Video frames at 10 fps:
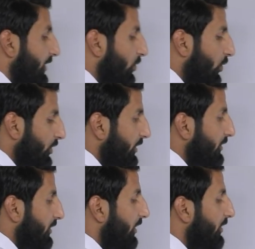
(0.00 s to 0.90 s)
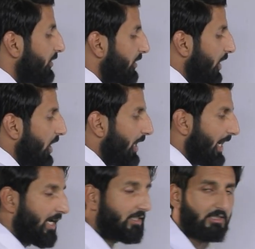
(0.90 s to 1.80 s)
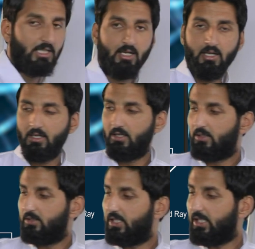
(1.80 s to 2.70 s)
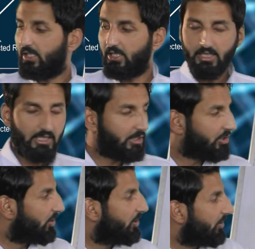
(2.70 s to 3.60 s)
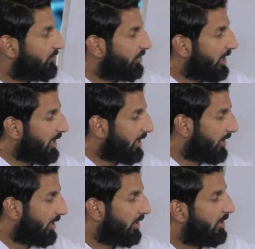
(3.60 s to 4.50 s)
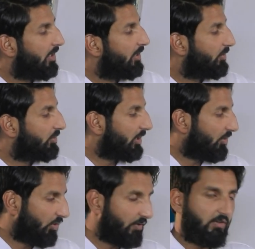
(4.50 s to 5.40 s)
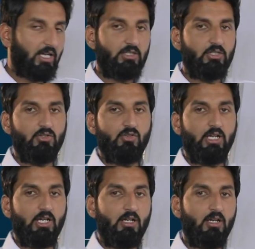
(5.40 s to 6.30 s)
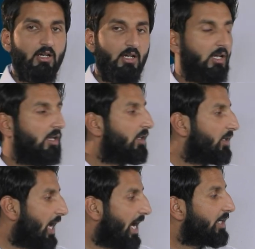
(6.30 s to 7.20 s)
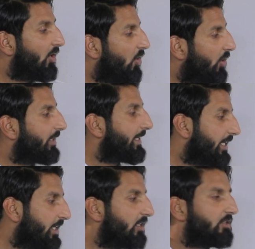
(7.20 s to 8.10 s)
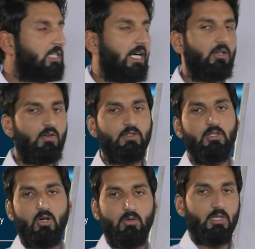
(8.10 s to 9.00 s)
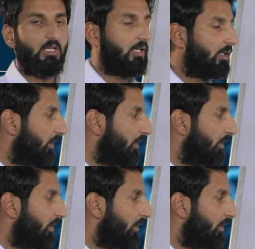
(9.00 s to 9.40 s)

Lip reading: they quote the third law as the incident ray, the reflected ray lie on either side of the normal.